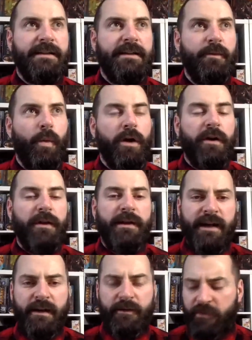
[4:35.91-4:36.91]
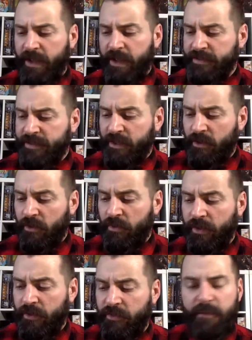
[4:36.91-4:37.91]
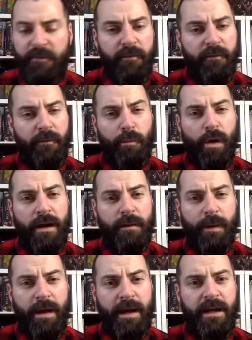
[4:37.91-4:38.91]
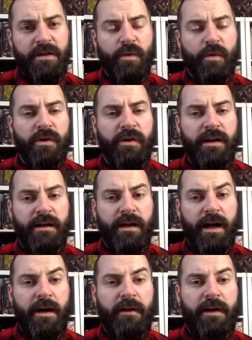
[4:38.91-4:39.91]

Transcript: Where do they sign up for that? Is that on the Eventbrite page, or do they need how do they